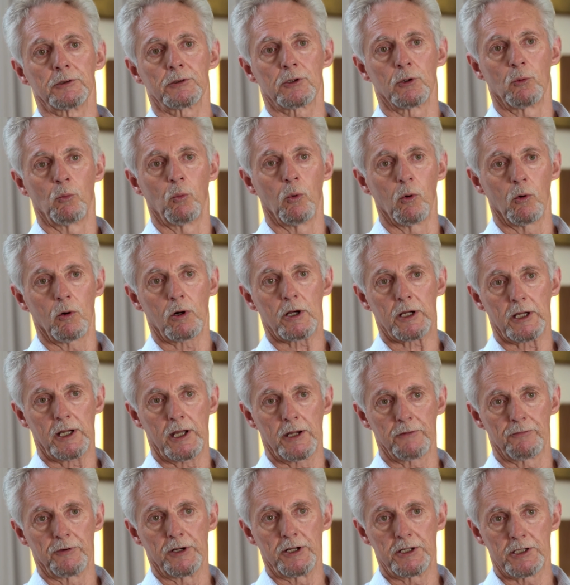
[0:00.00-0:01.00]
walk
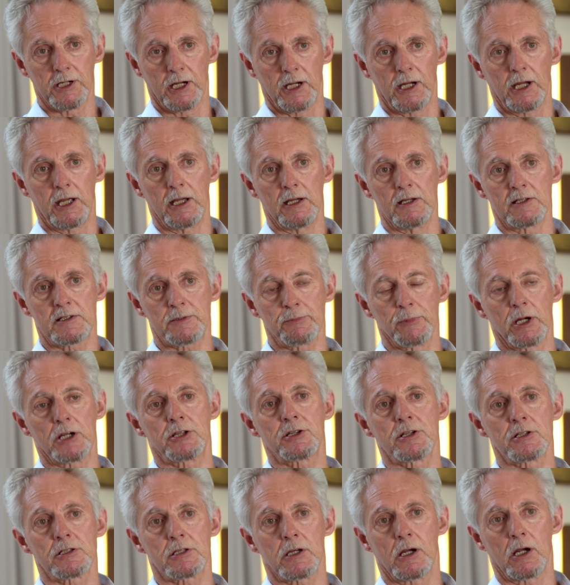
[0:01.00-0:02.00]
every day as
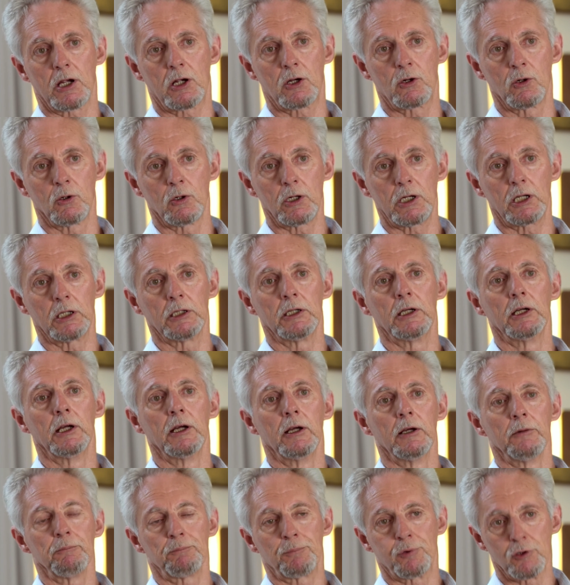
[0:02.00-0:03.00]
much as I could,
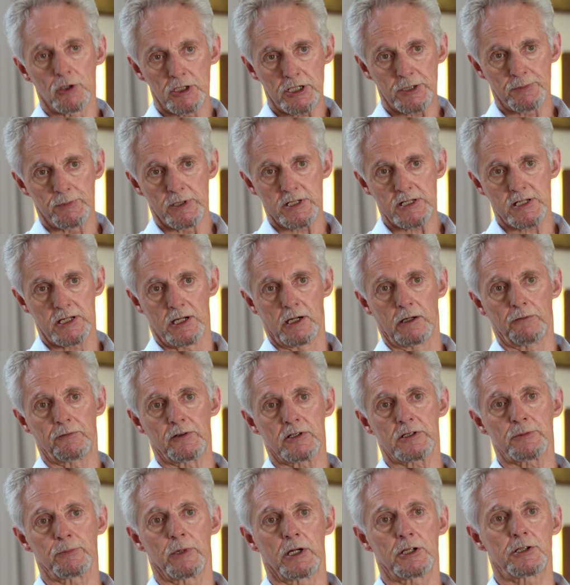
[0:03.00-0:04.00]
push myself
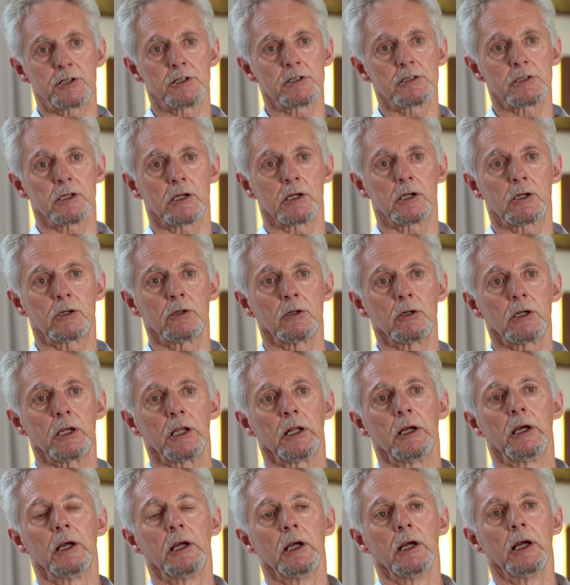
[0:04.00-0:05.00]
as much as I could,